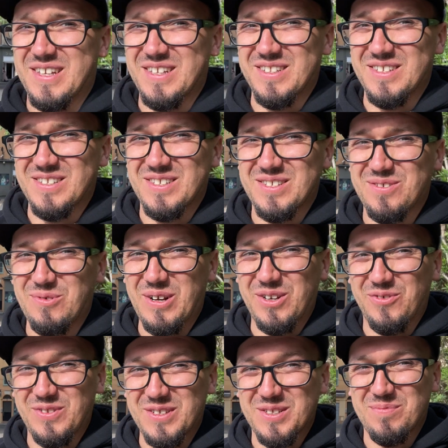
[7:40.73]
in one
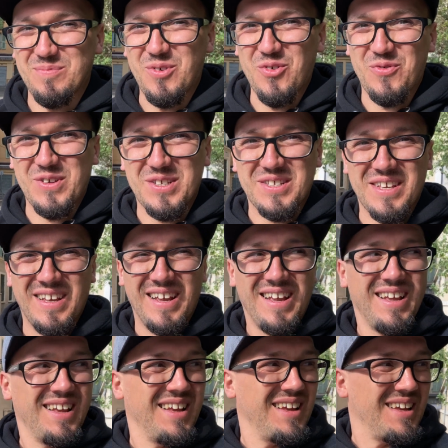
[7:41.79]
of these movies.
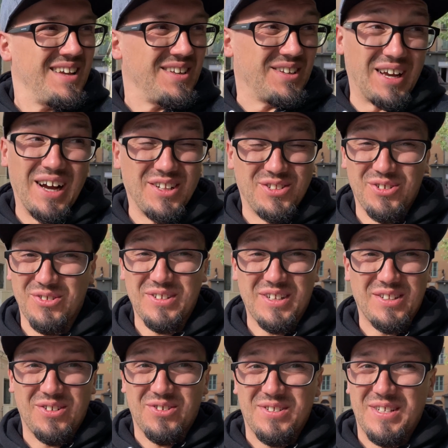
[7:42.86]
I don't
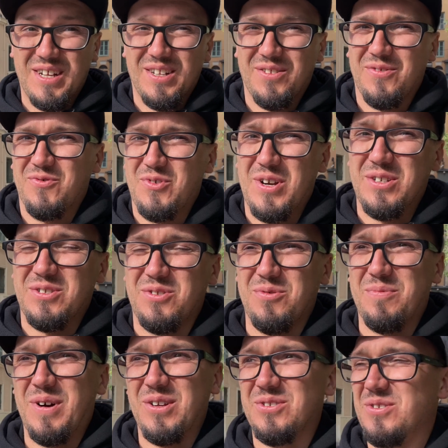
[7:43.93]
understand French too
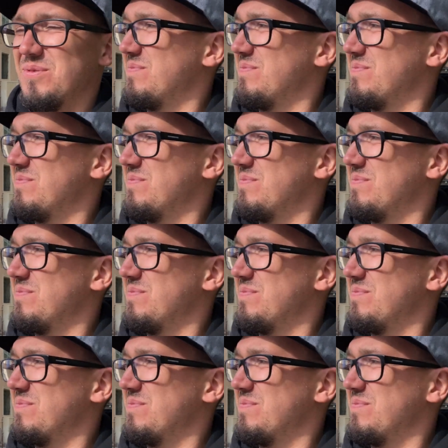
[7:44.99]
much.